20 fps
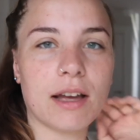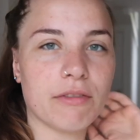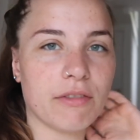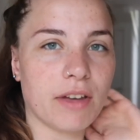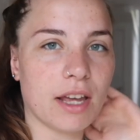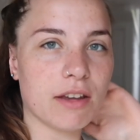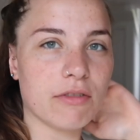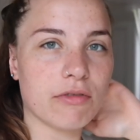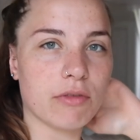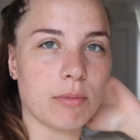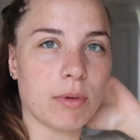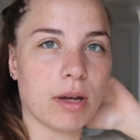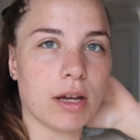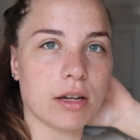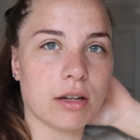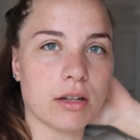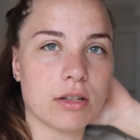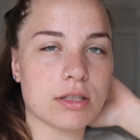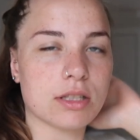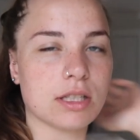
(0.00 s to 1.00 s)
cafe for
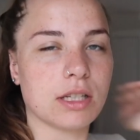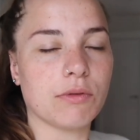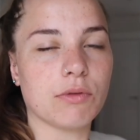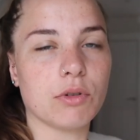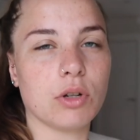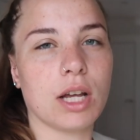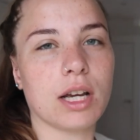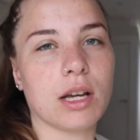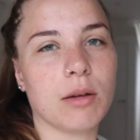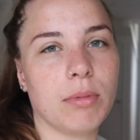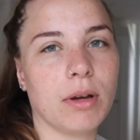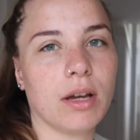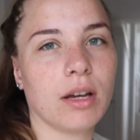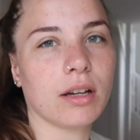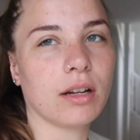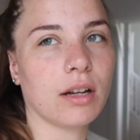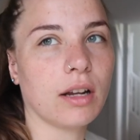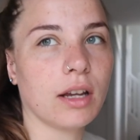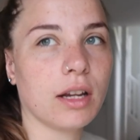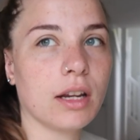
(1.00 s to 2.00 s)
burgers, because they've got like a
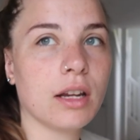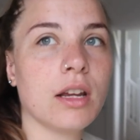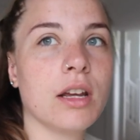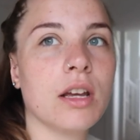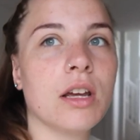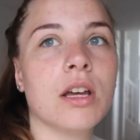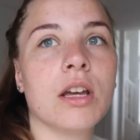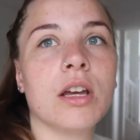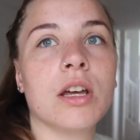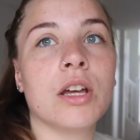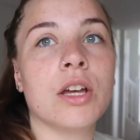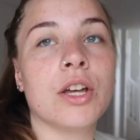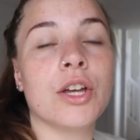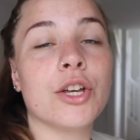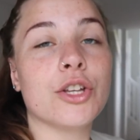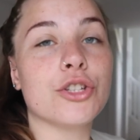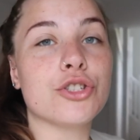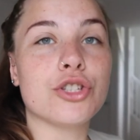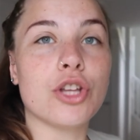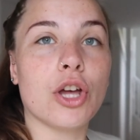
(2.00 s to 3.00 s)
burger night.
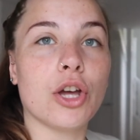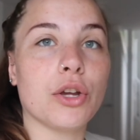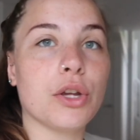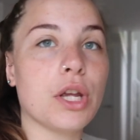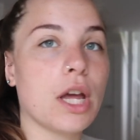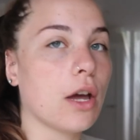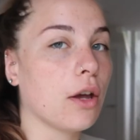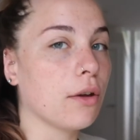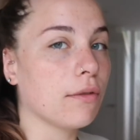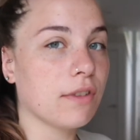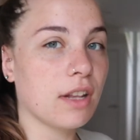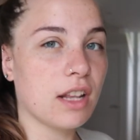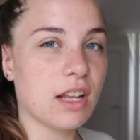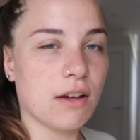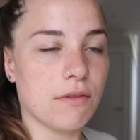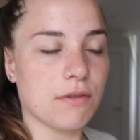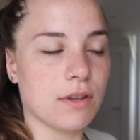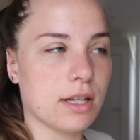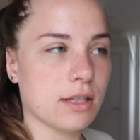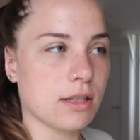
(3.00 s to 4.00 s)
So yeah, hopefully
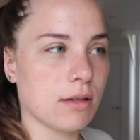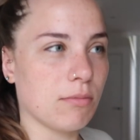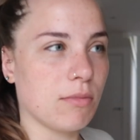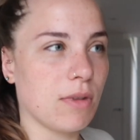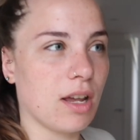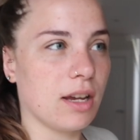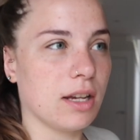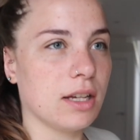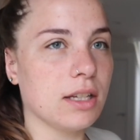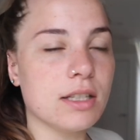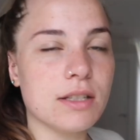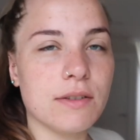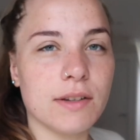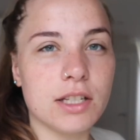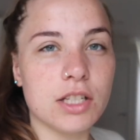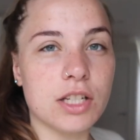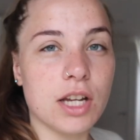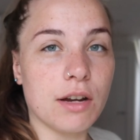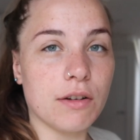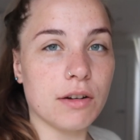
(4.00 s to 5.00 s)
they have like some nice
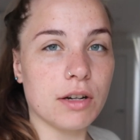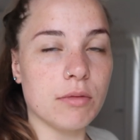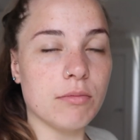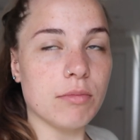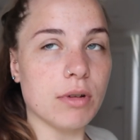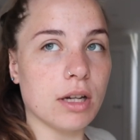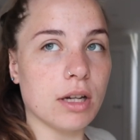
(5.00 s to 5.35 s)
vegetarian